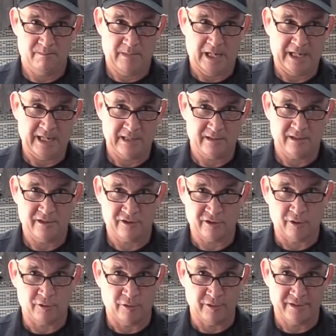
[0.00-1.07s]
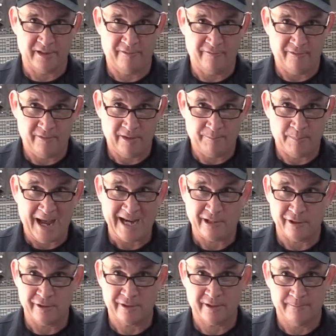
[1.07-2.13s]
I guess the circles of
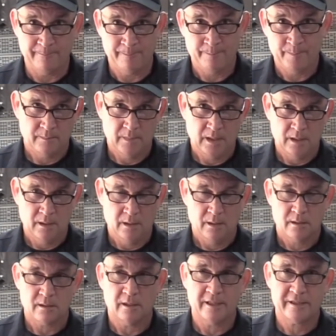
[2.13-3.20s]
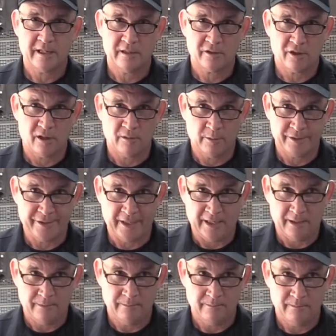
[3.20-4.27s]
bikers. So let's get started with
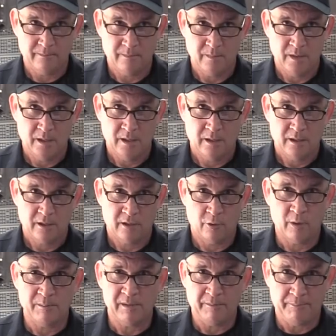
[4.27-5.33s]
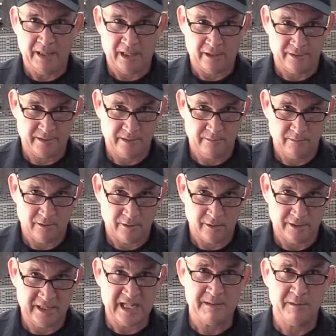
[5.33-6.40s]
the Gremlin bells,
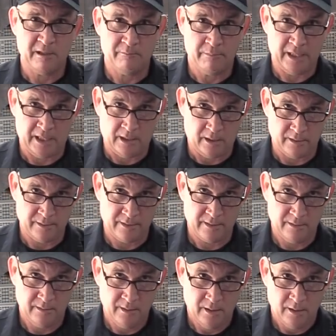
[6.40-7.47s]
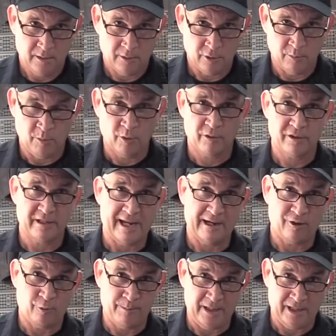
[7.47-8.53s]
or demon bells, or
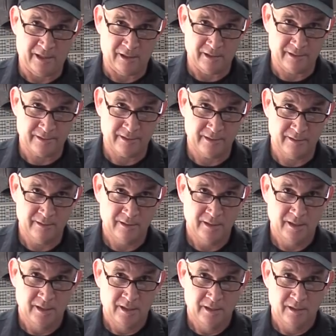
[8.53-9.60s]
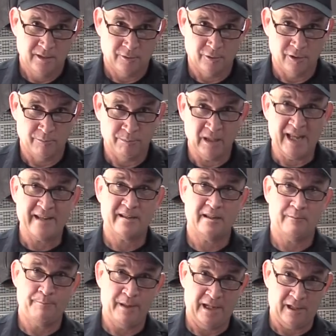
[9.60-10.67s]
motorcycle bells, or
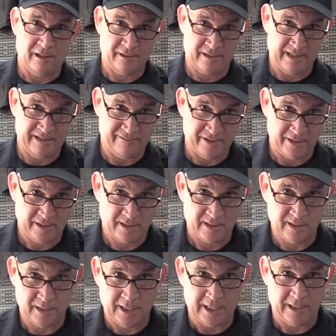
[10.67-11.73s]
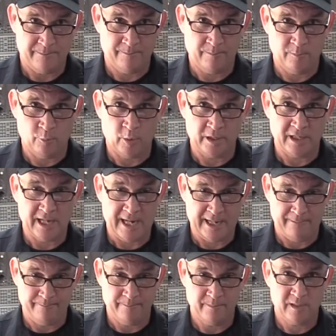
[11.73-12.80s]
blessed bells even, as one
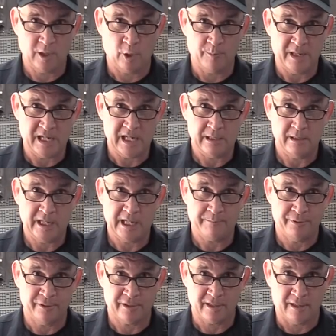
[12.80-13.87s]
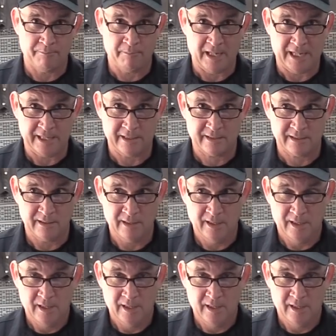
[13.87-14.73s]
guy told me he puts on bikes.